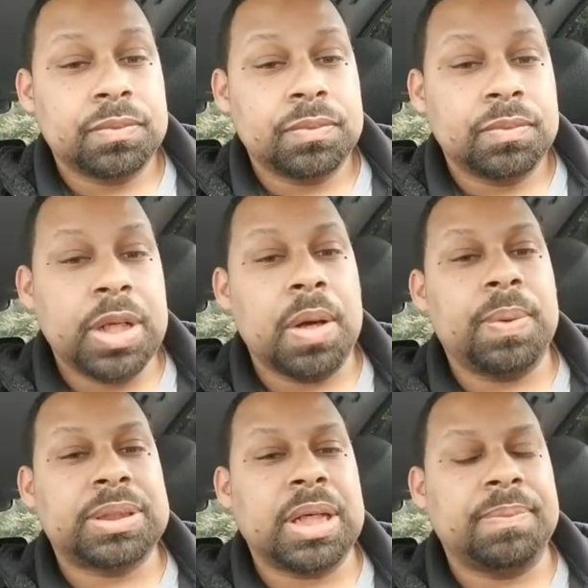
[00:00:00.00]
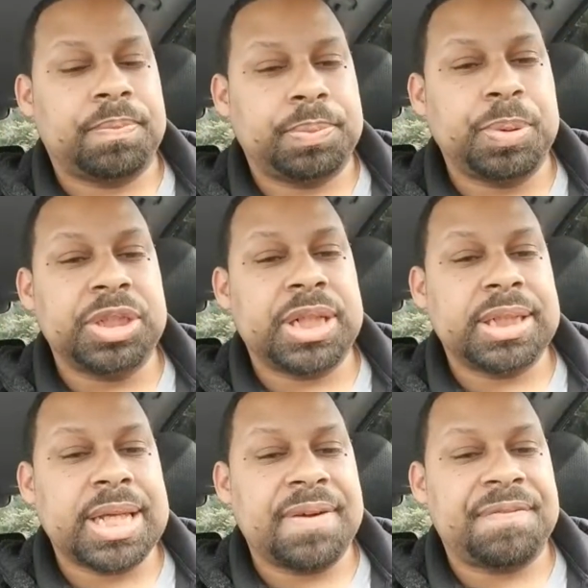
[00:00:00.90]
Yeah, what's up? Appreciate
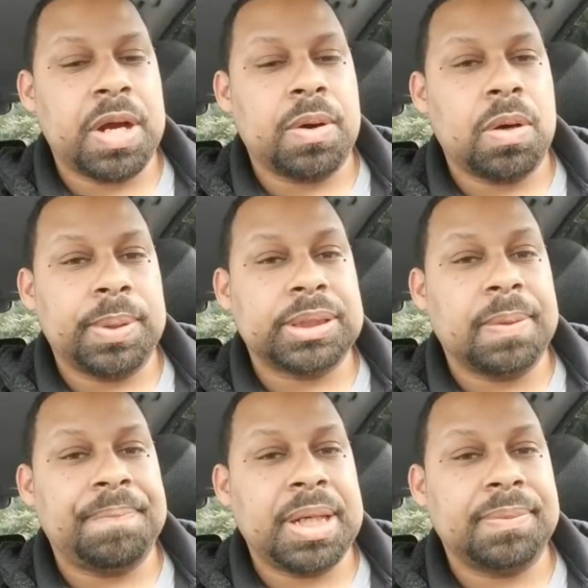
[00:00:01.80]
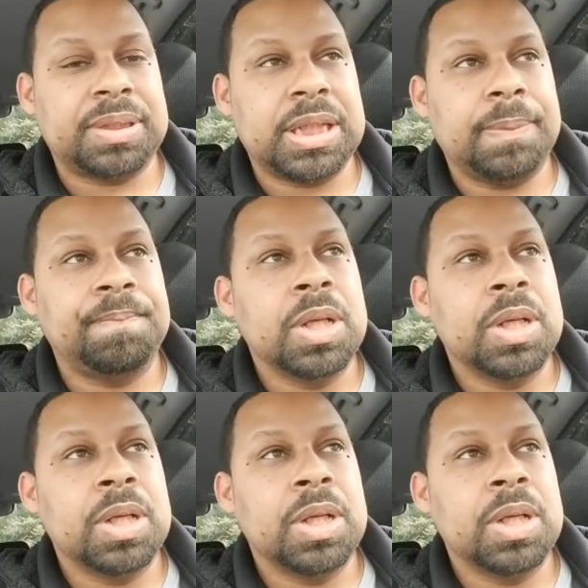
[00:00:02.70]
that, Pharaoh. What's up, BMT?